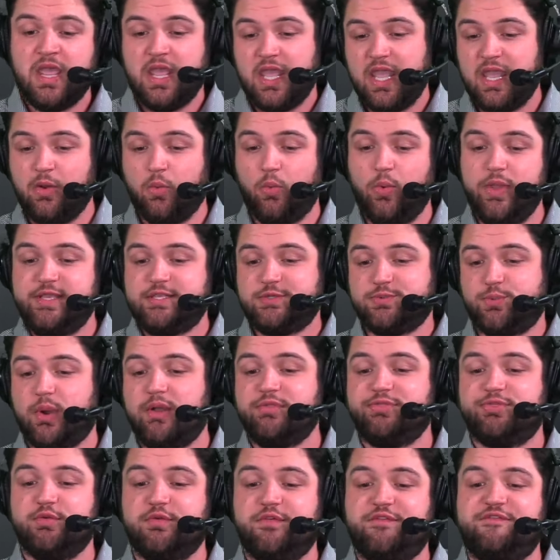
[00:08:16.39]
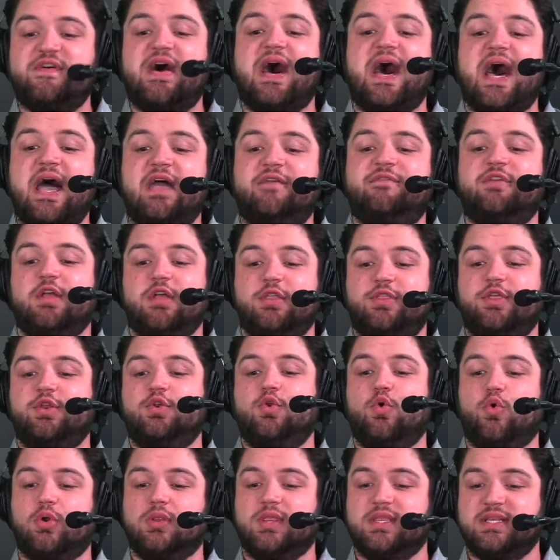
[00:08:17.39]
In weeks 1 through 5, the
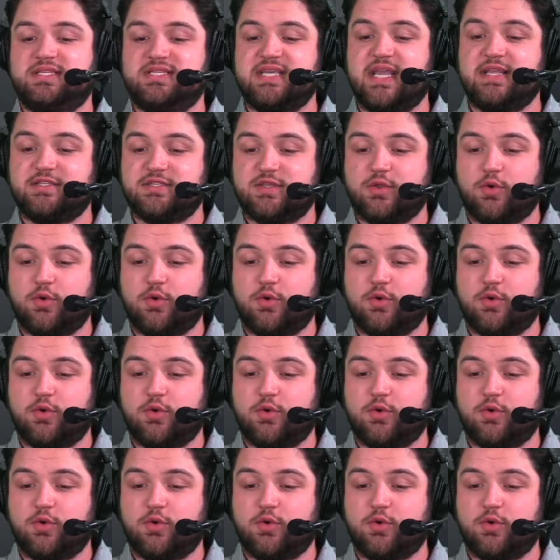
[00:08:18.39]
New Orleans Saints